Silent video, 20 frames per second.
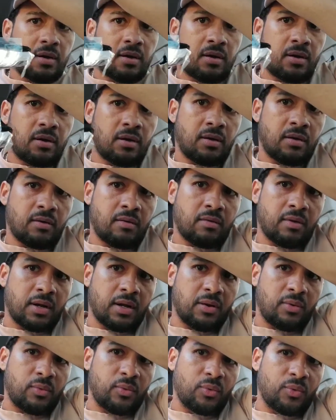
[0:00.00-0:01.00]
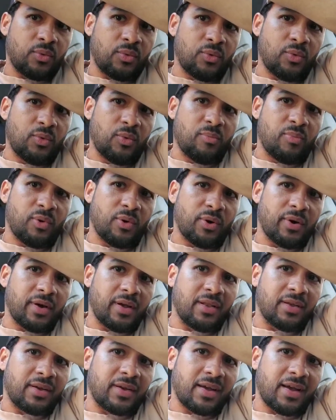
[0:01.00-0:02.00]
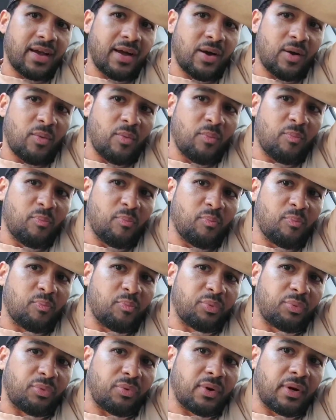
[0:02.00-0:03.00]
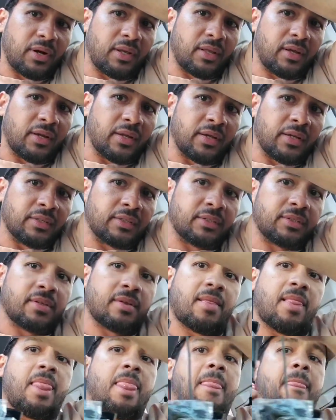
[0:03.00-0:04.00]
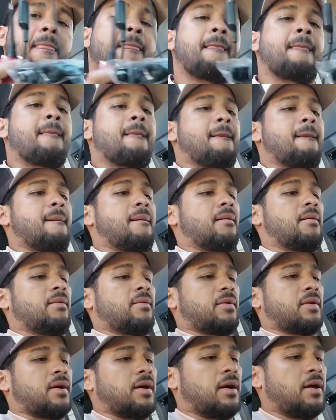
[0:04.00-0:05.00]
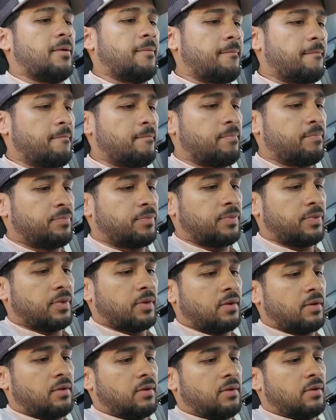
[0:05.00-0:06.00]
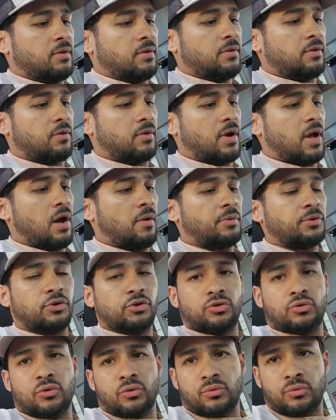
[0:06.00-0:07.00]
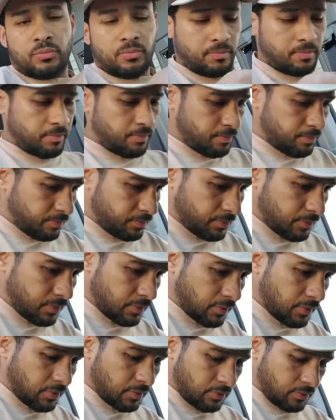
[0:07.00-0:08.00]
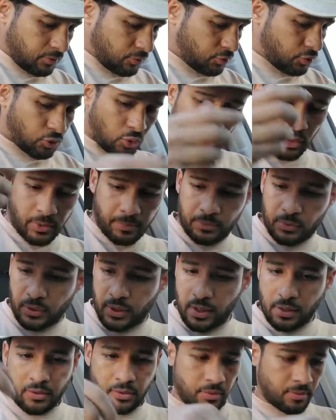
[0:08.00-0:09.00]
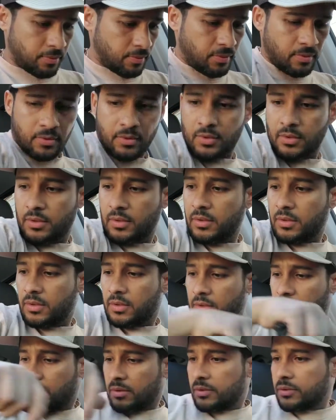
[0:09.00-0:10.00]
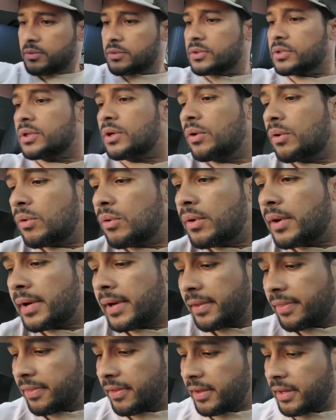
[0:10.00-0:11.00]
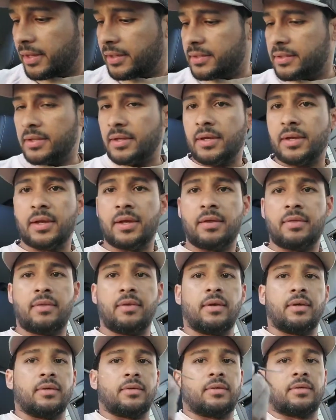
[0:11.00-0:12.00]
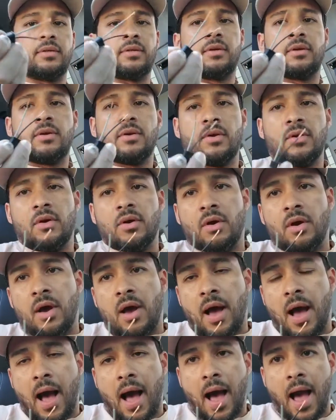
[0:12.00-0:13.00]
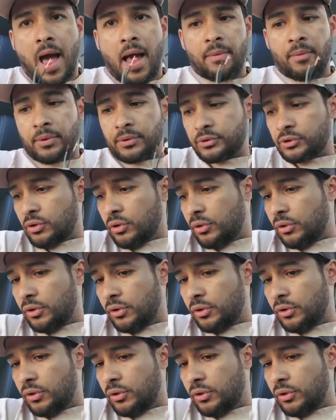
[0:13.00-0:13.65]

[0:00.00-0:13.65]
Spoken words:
and red. Oh boy, look at how bright that is. Okay, so now we're just gonna join them together. So I got this and this. I was